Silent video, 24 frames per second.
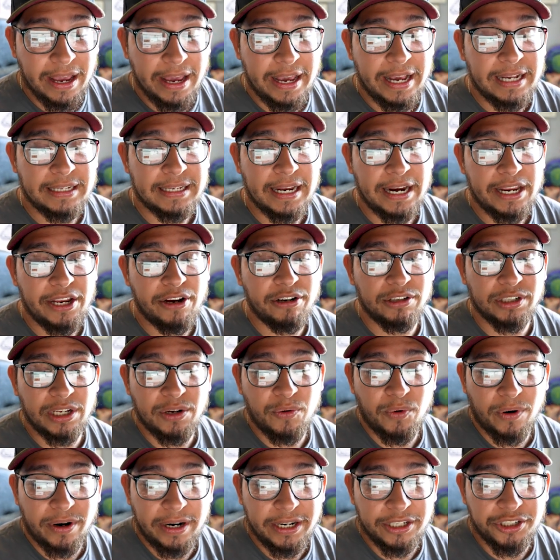He said he usually
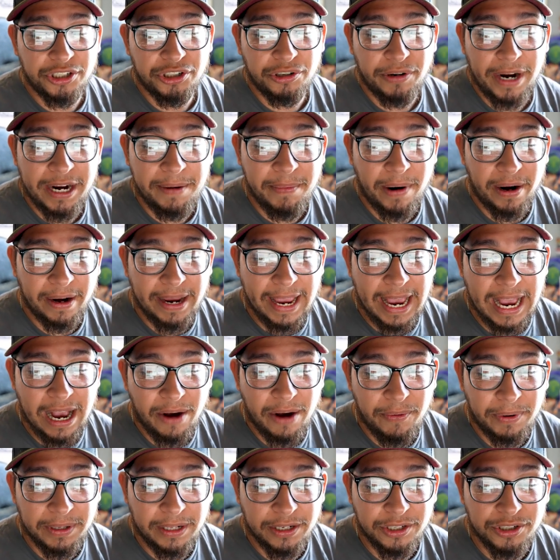wore his trademark
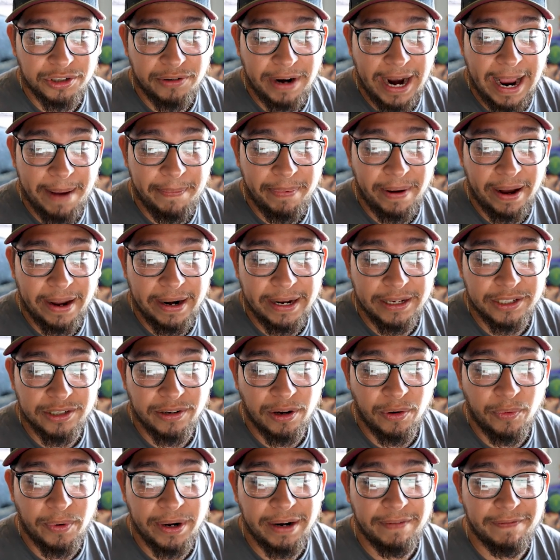hat with a strap on it
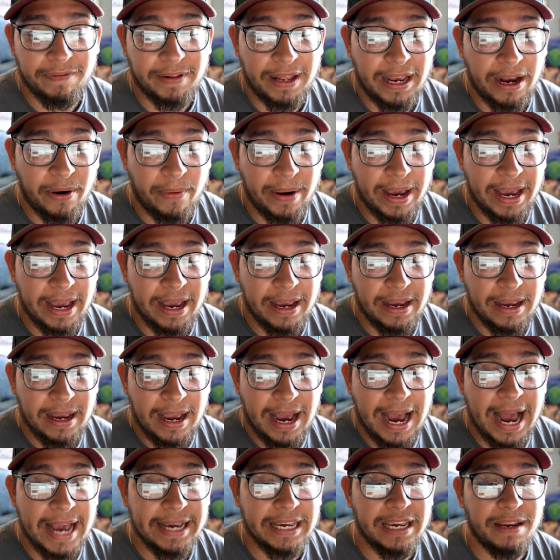so it wouldn't fly away,
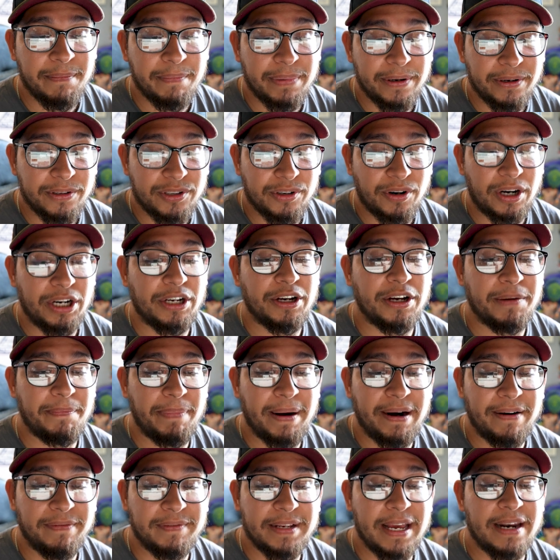hiking boots, or a good
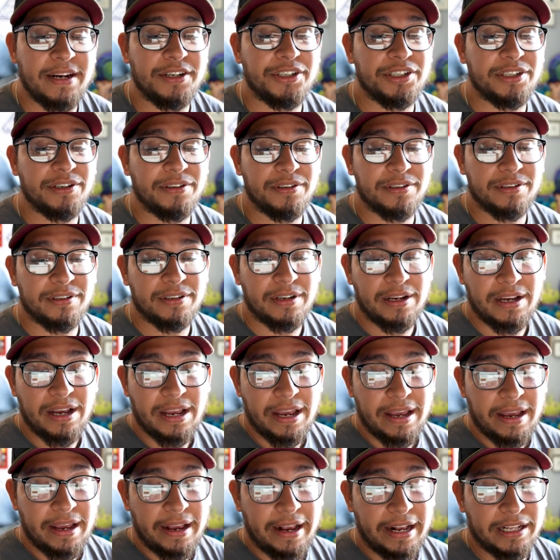pair of tennis shoes.
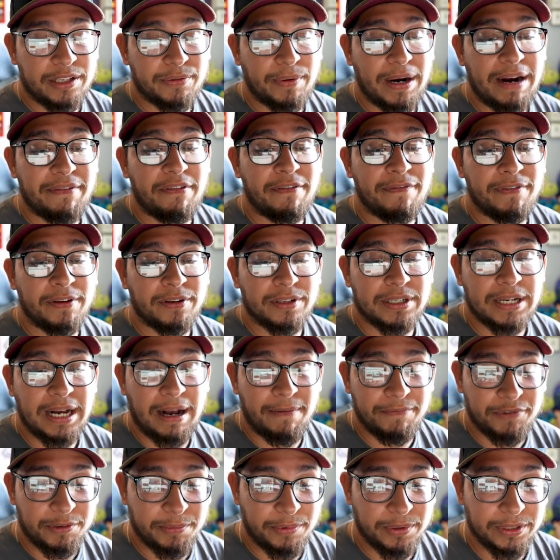It's whatever feels
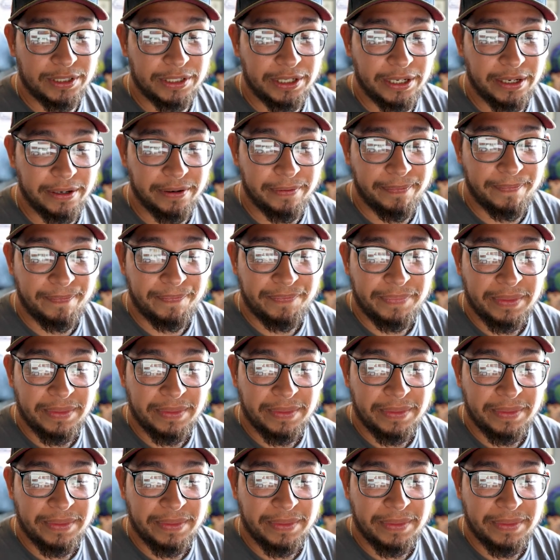comfortable to you.